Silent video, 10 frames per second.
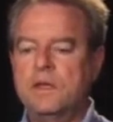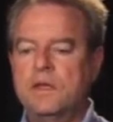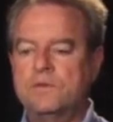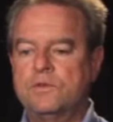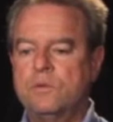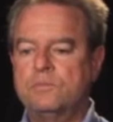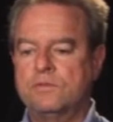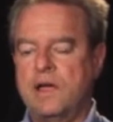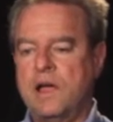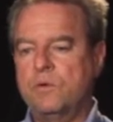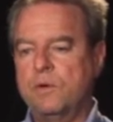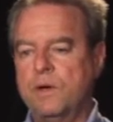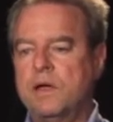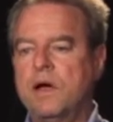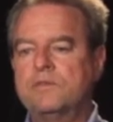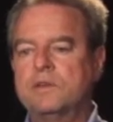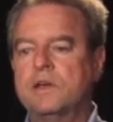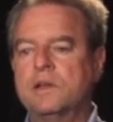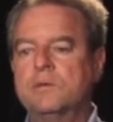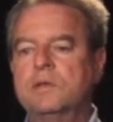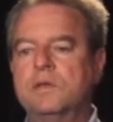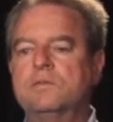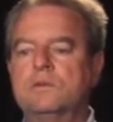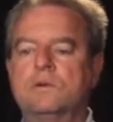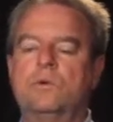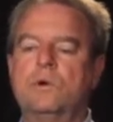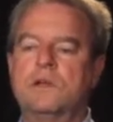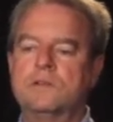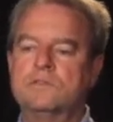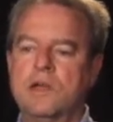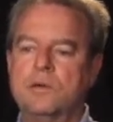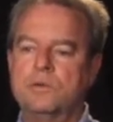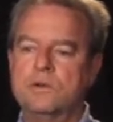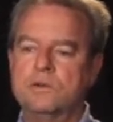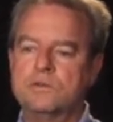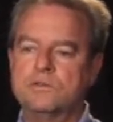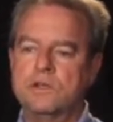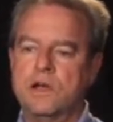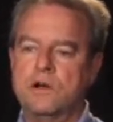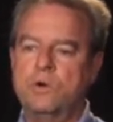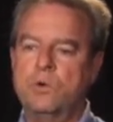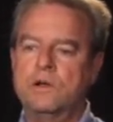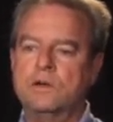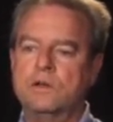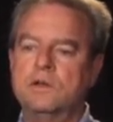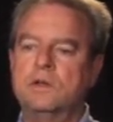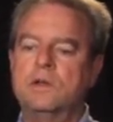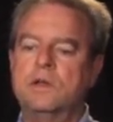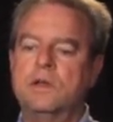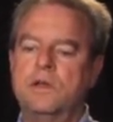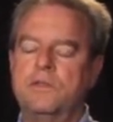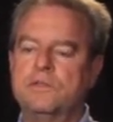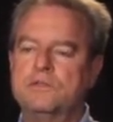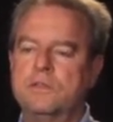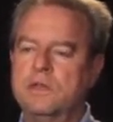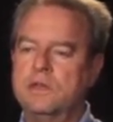In terms of how we pay off debt, let me give you a quick example and you'll see how quickly this thing